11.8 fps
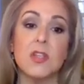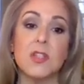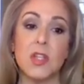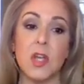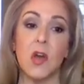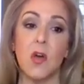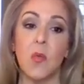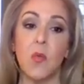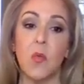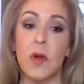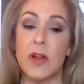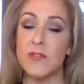
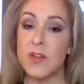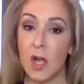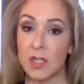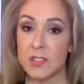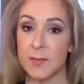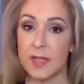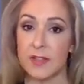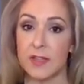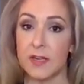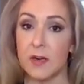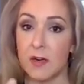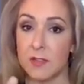So, what I've talked about
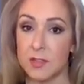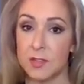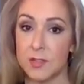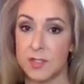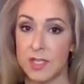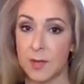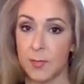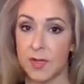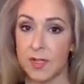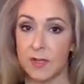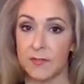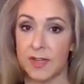there are two
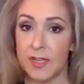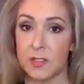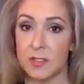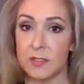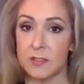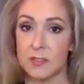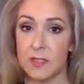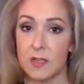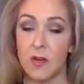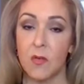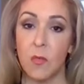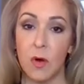separate innovations
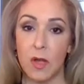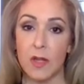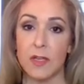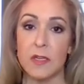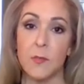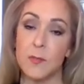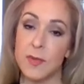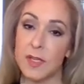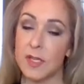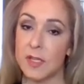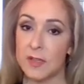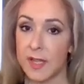one
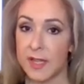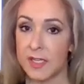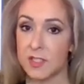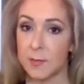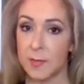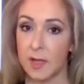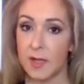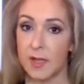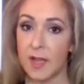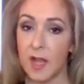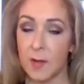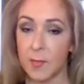being the
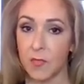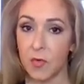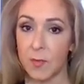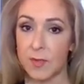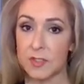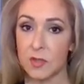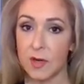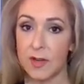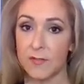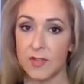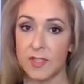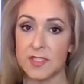HMI, high performance
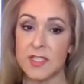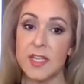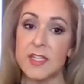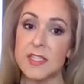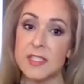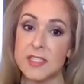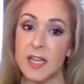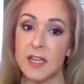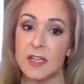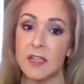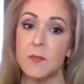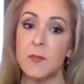graphics, and the
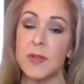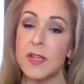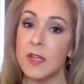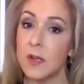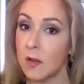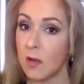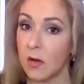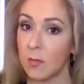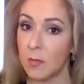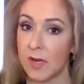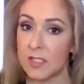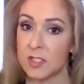second being
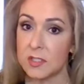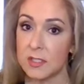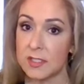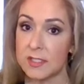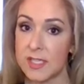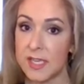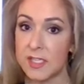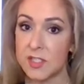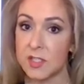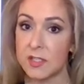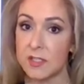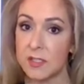alarm
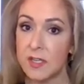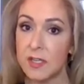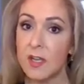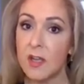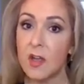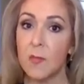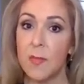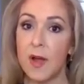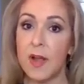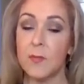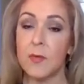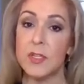rationalization
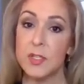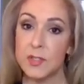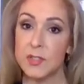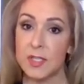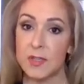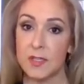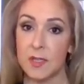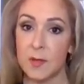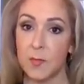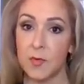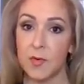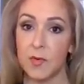by reducing the
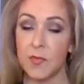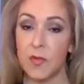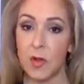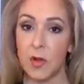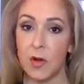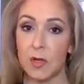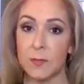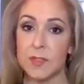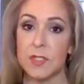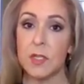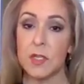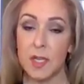number of
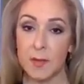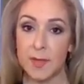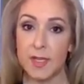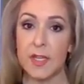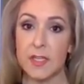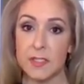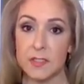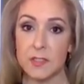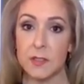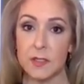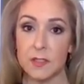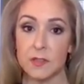alarms coming
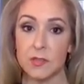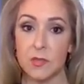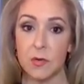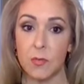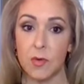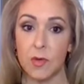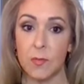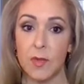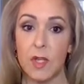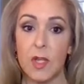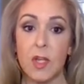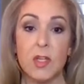into the control room.
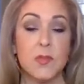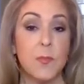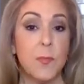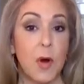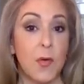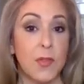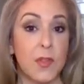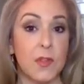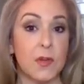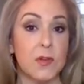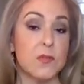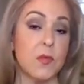Both of
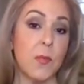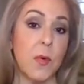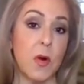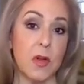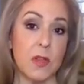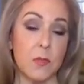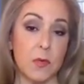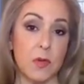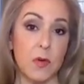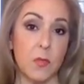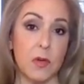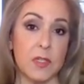those were part of the
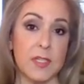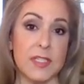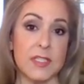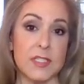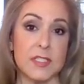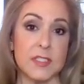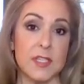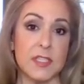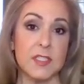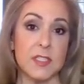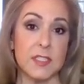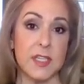real world instance I
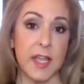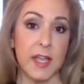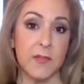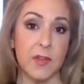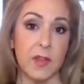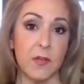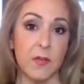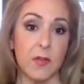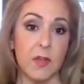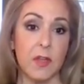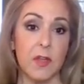just gave you.